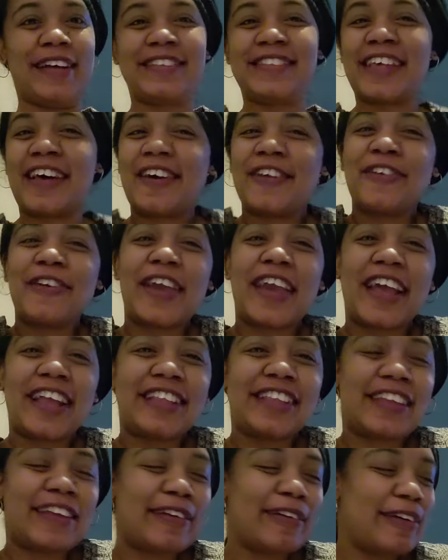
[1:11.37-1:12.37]
So you
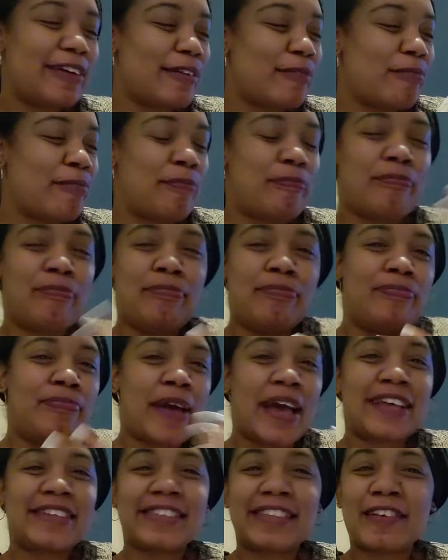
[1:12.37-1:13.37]
get the
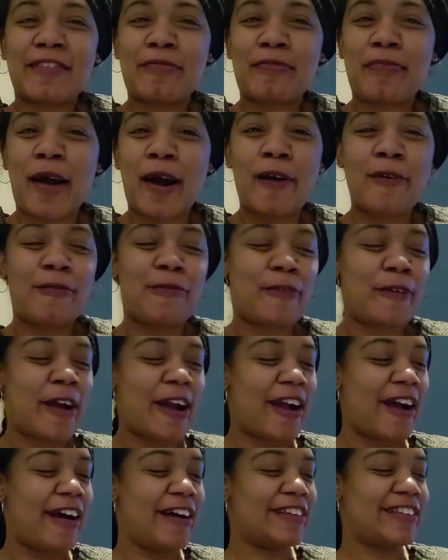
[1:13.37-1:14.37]
best of both
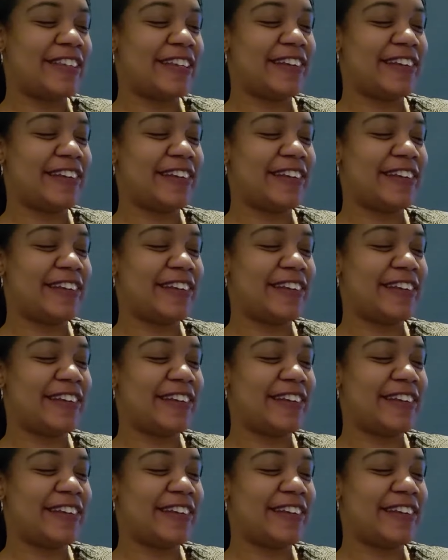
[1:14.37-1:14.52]
worlds,